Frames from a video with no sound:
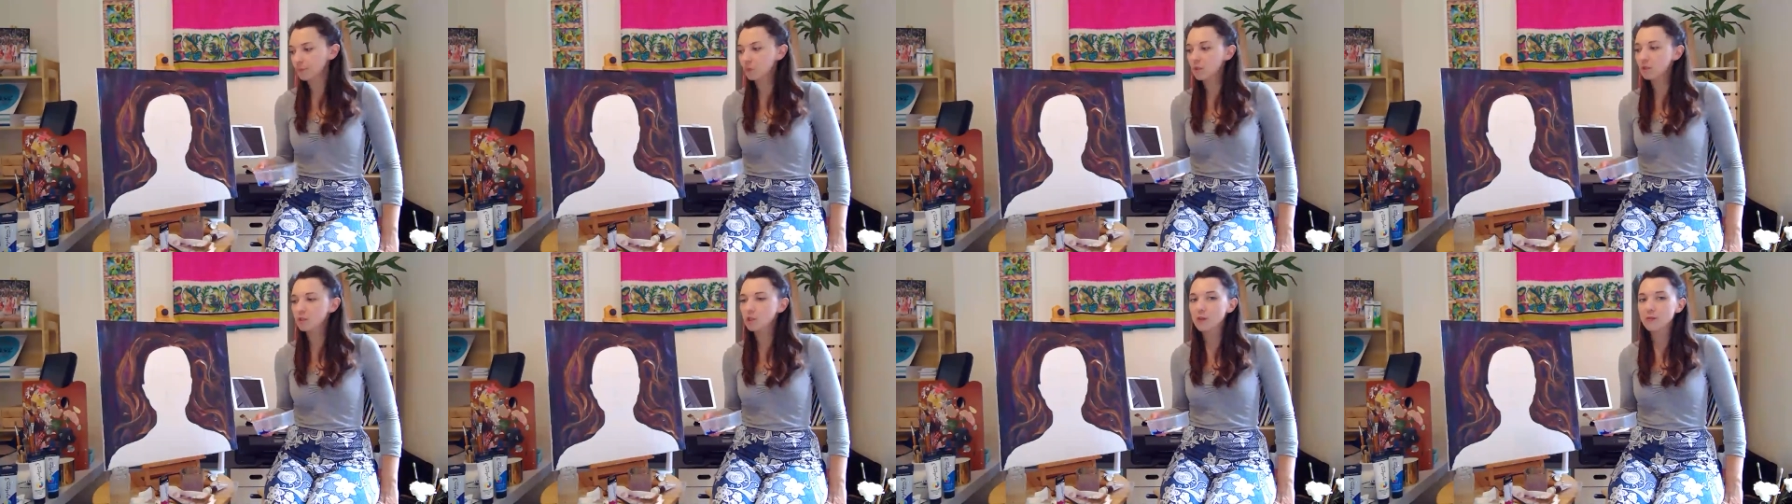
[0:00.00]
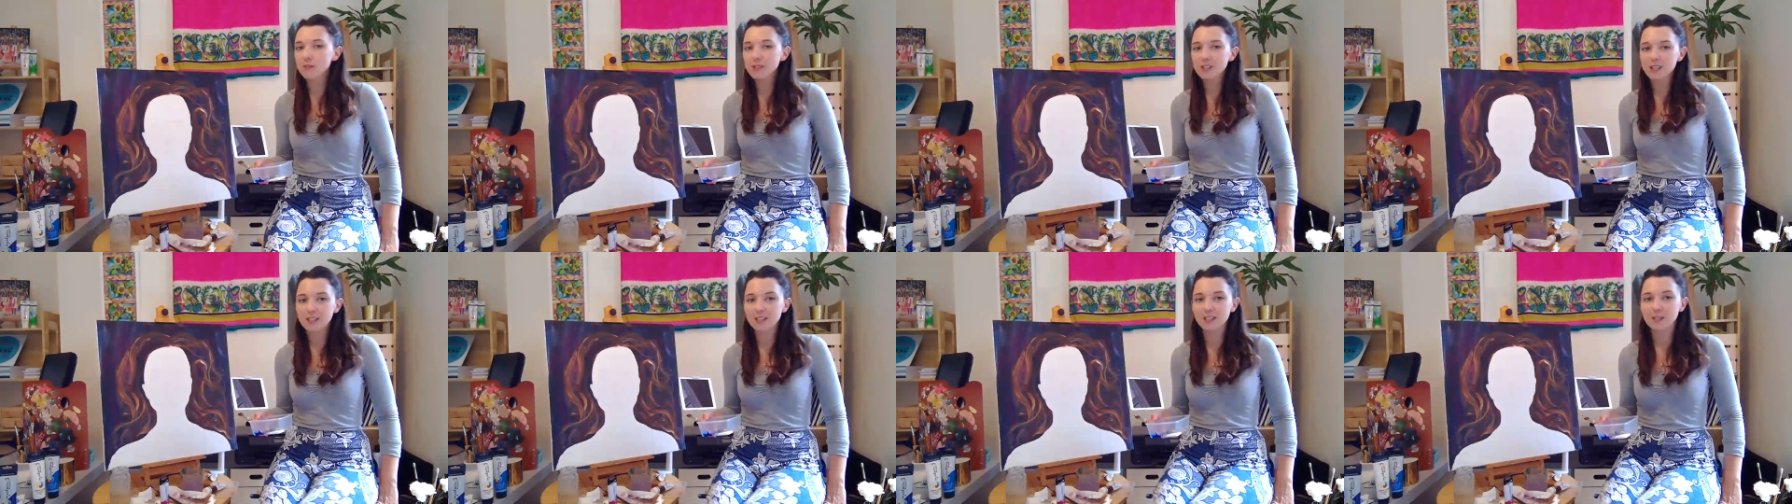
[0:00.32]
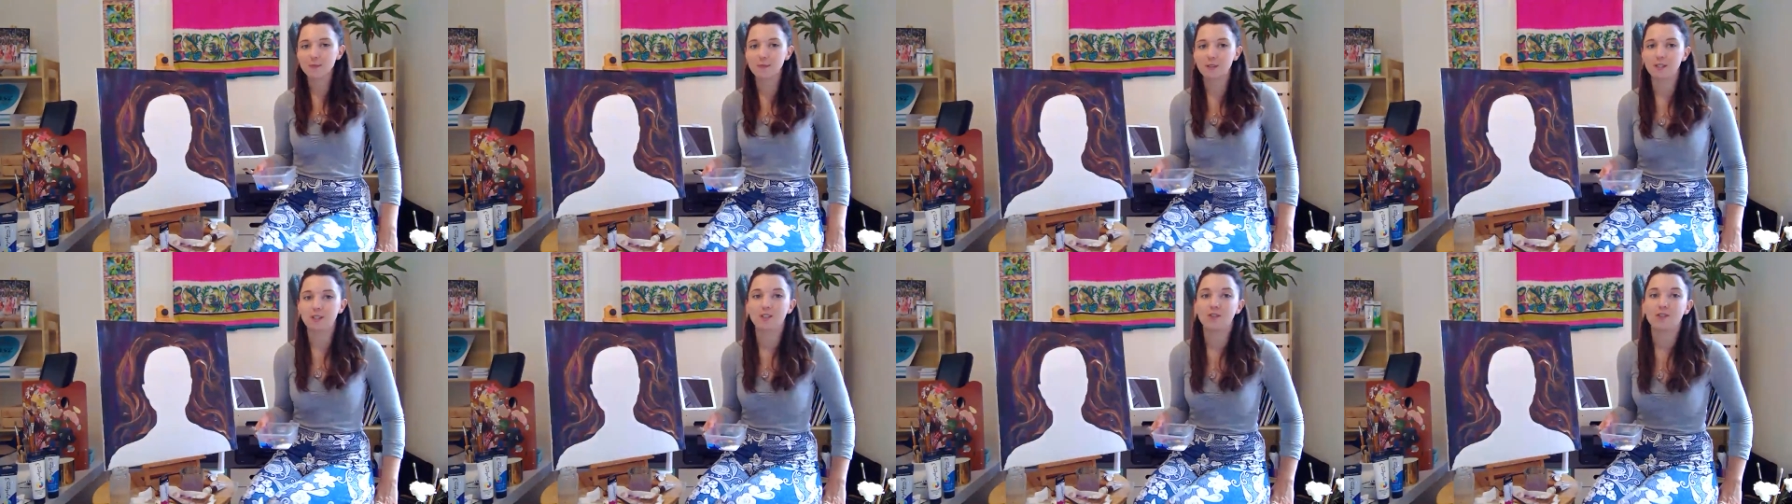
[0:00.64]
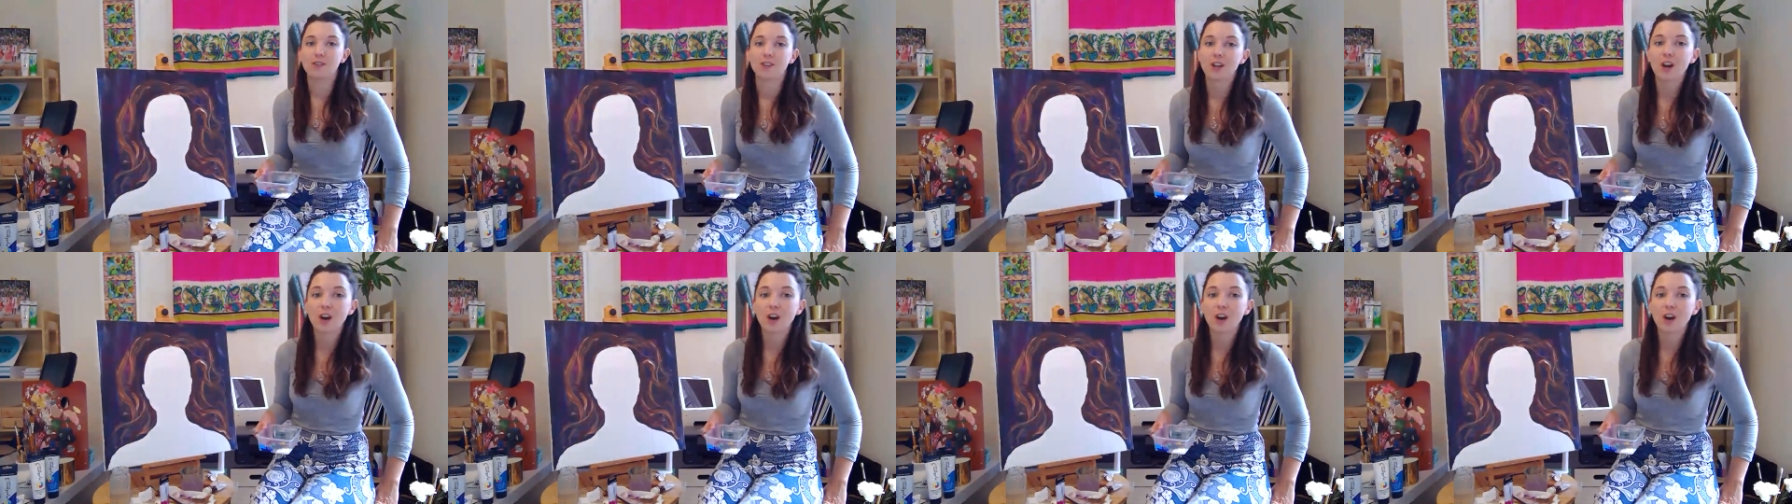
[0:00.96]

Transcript: So obviously I did my degree in